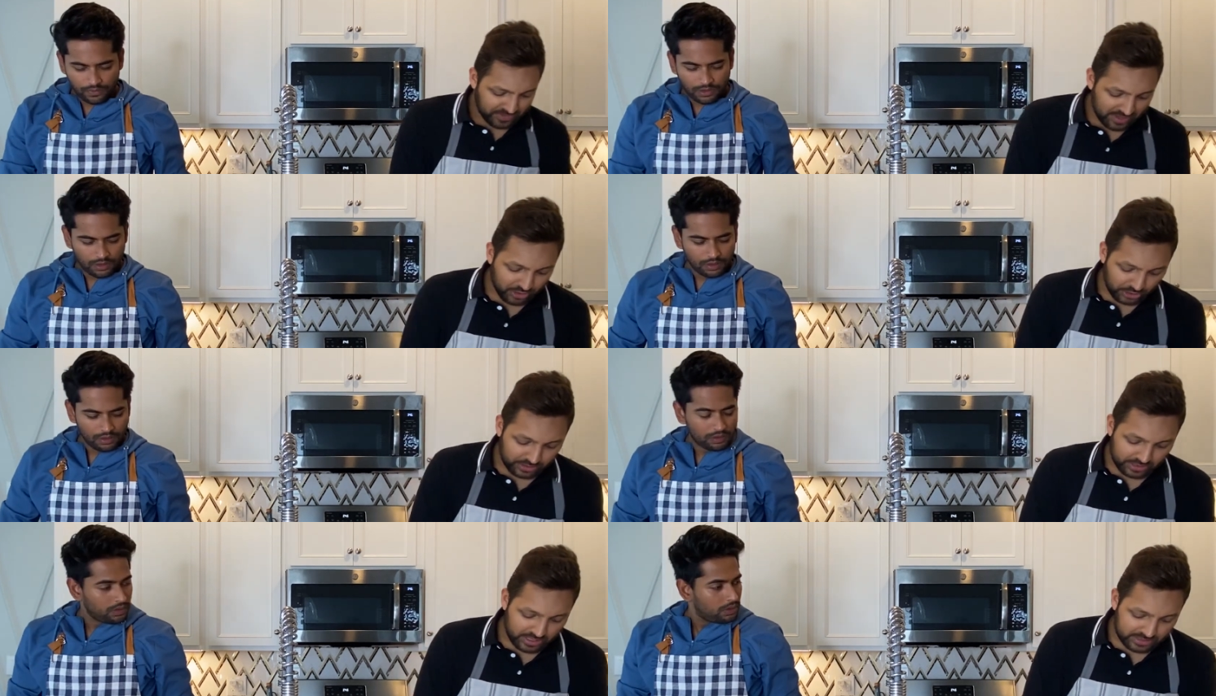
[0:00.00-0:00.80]
Speaker 1: And there
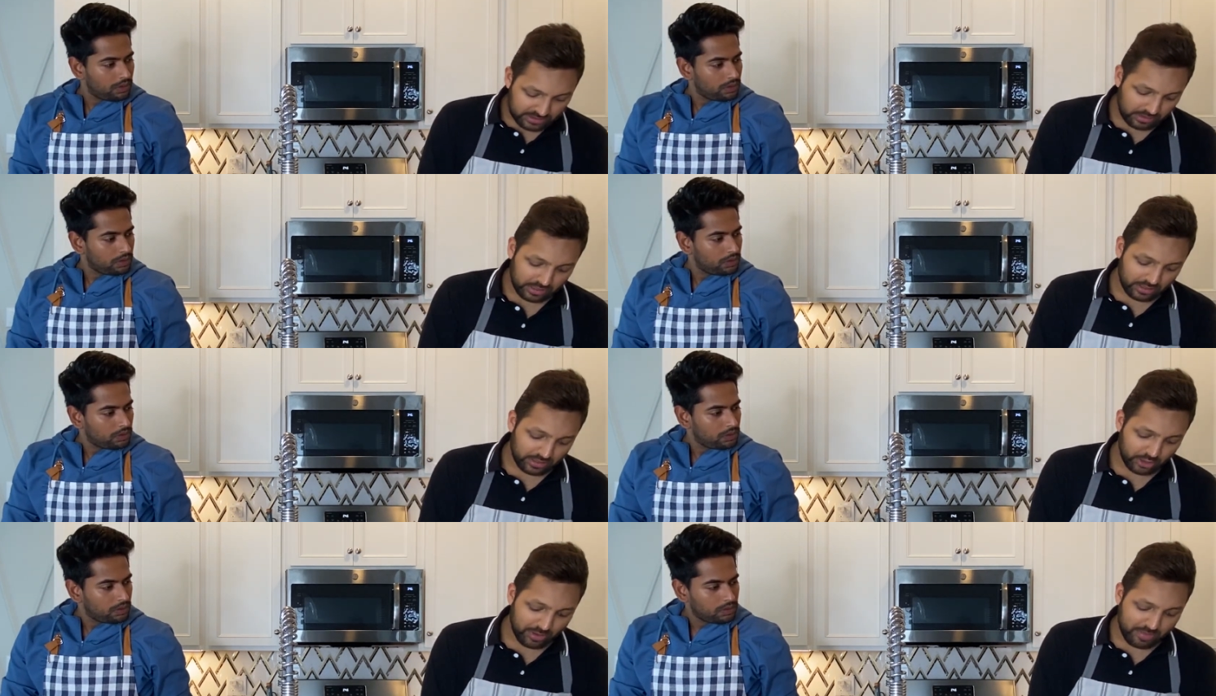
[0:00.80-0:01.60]
it gets a
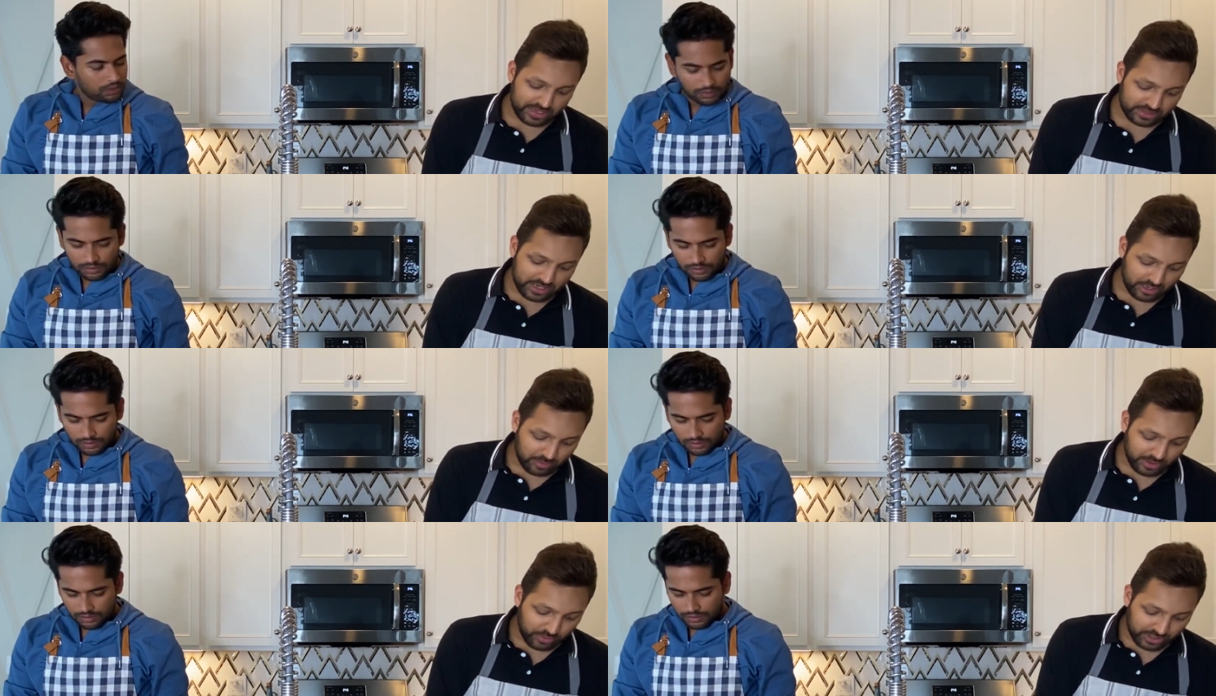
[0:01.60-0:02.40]
little bit messy here,
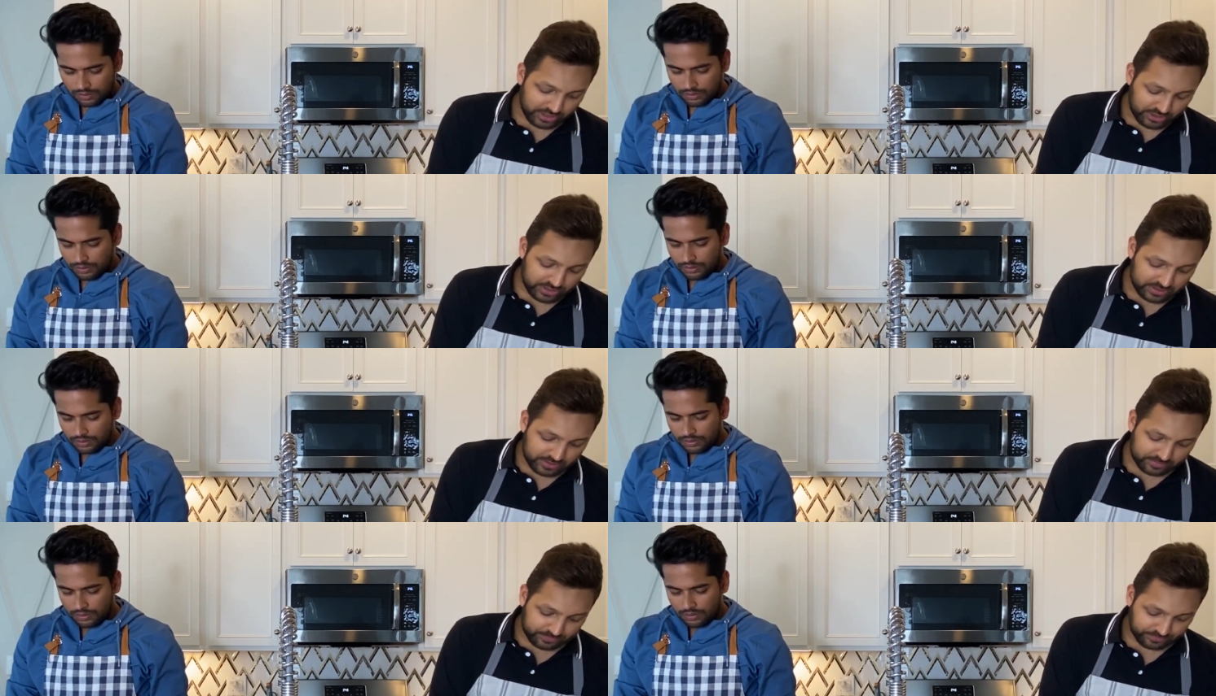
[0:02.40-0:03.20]
but we're gonna just
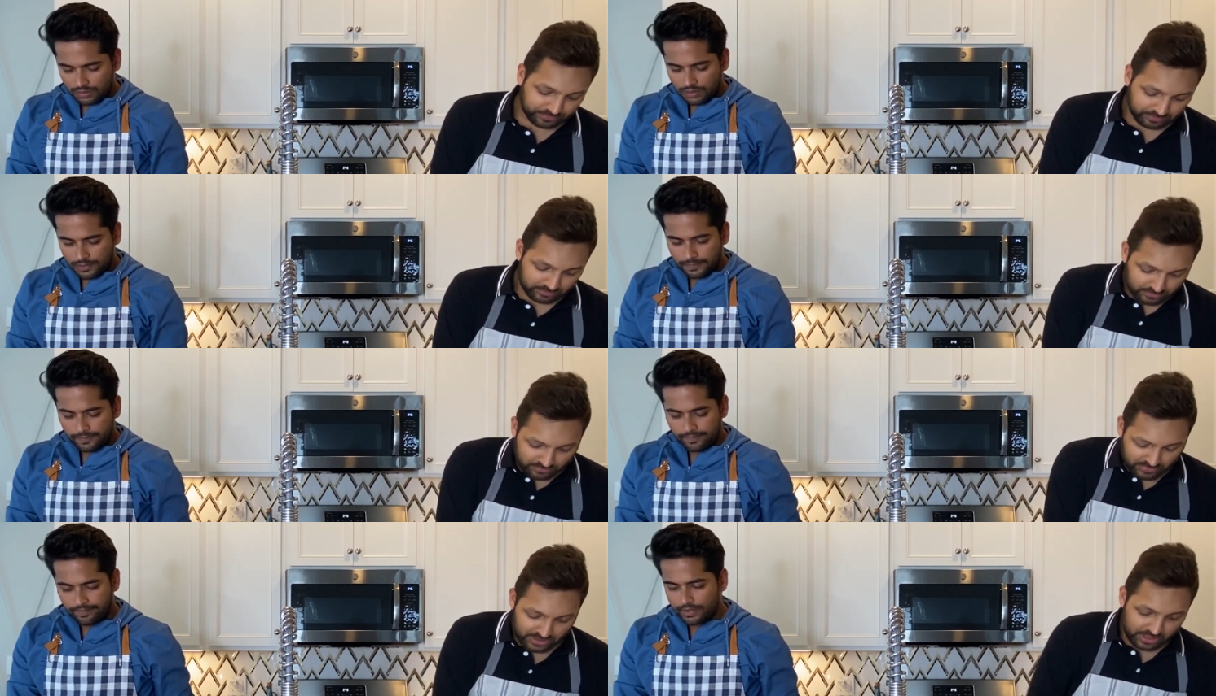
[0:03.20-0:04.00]

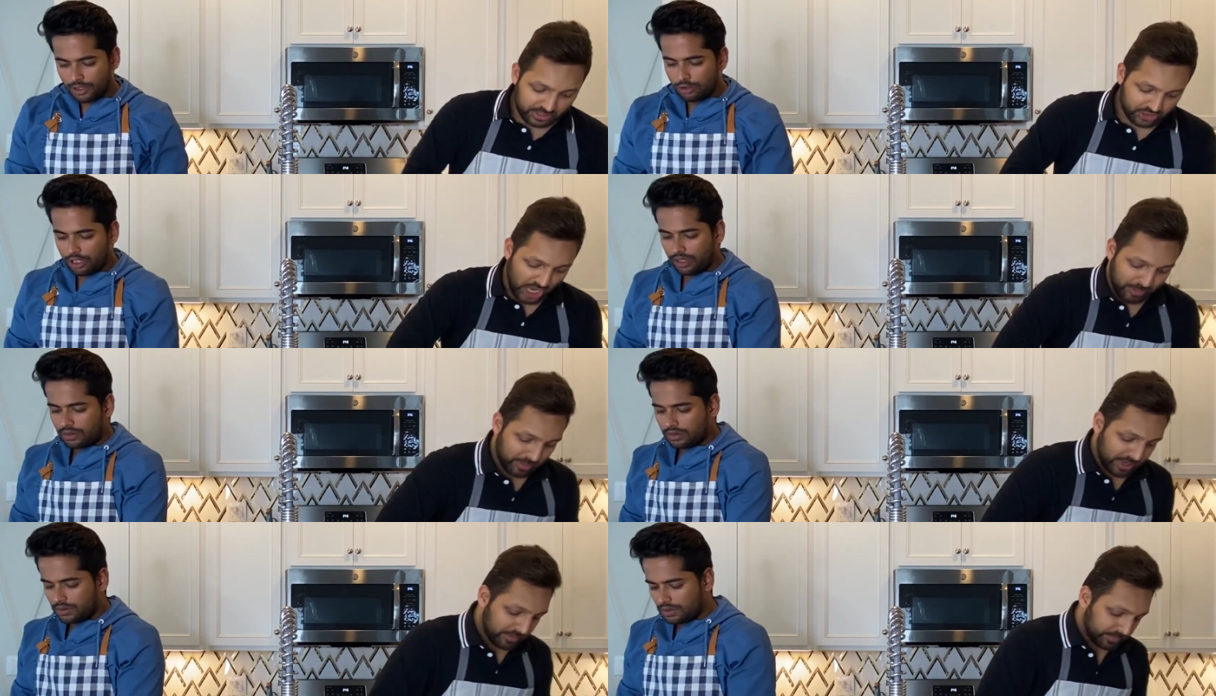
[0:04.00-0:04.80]
chop them
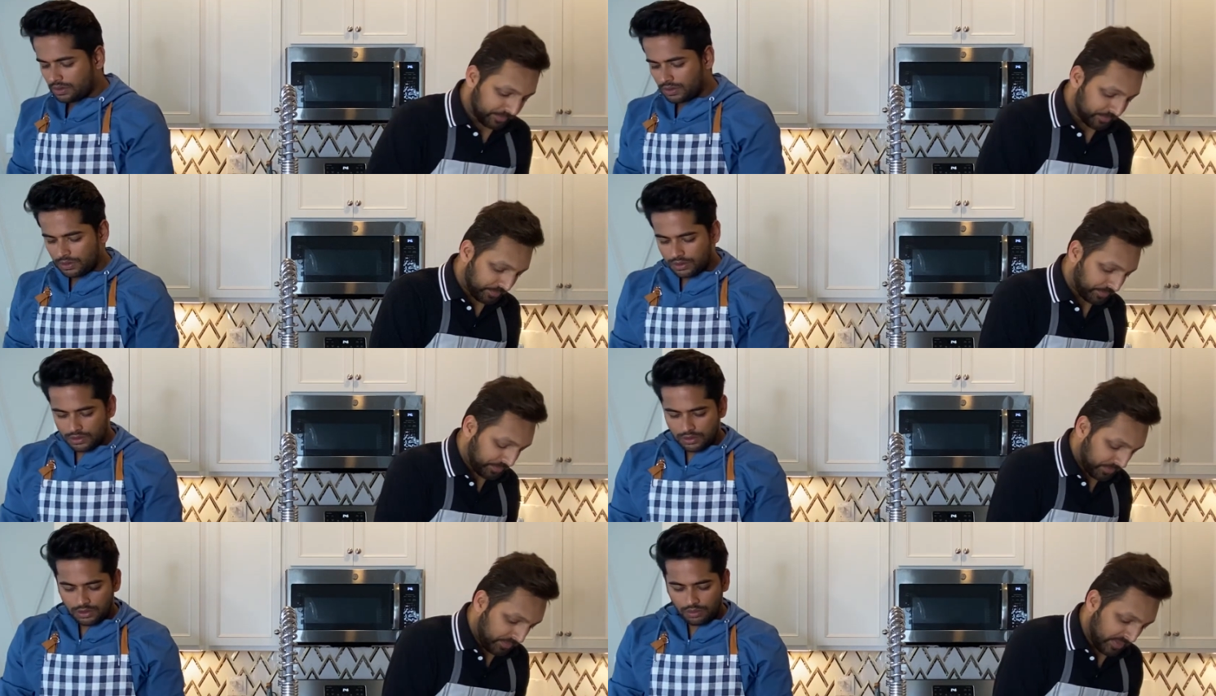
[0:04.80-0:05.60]
up.
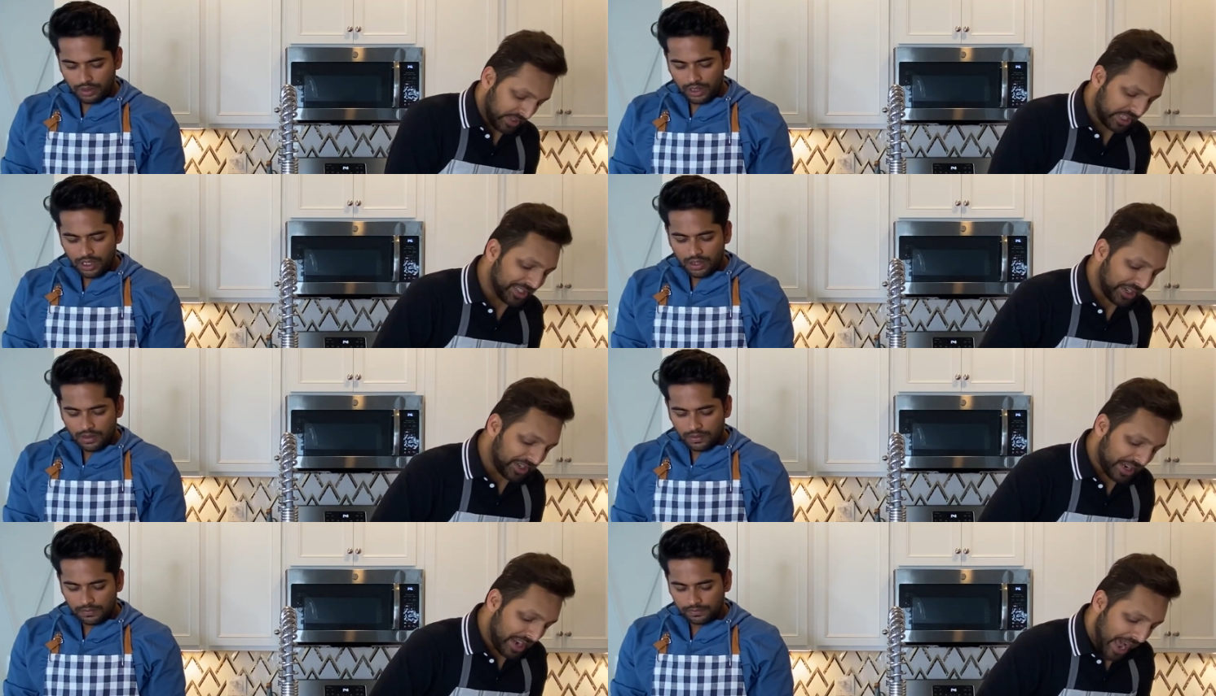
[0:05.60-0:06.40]
These are
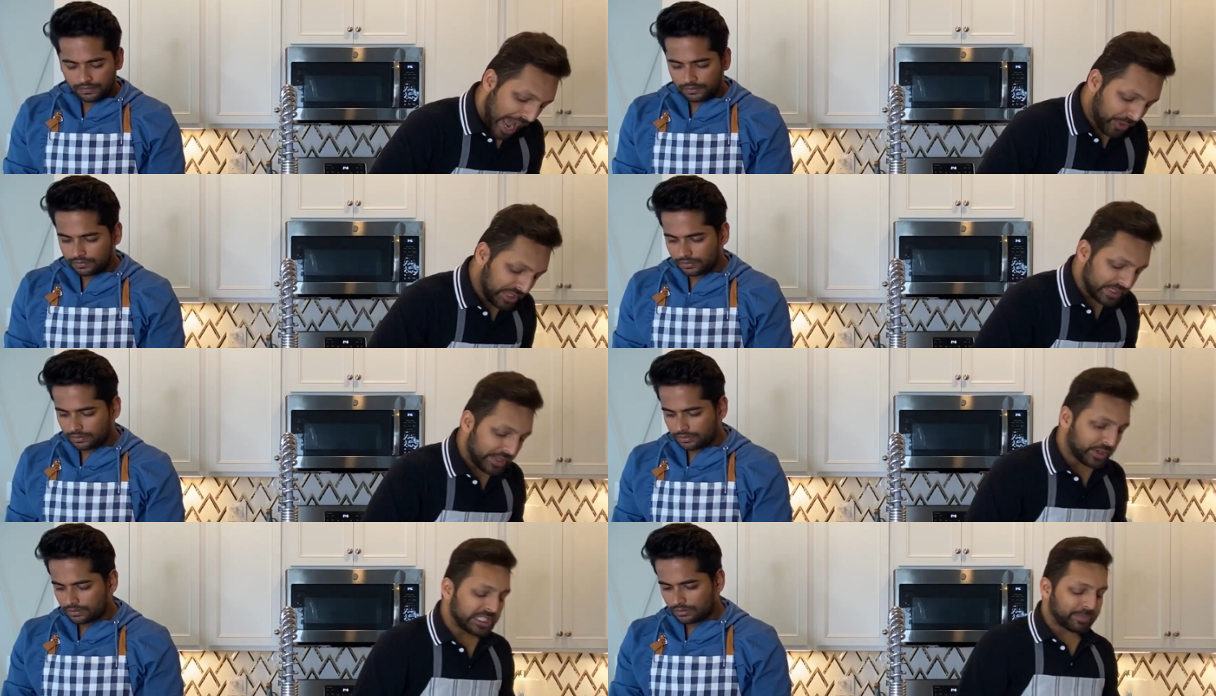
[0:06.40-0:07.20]
I wouldn't say
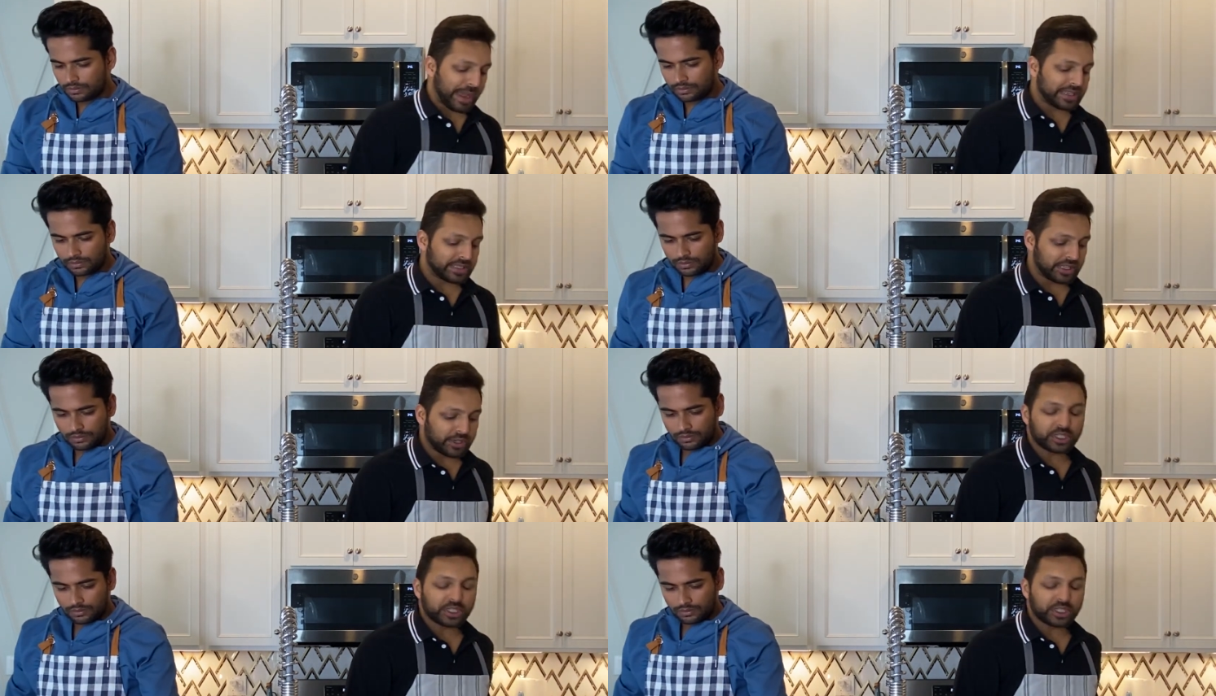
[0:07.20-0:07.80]
they're spicy, they're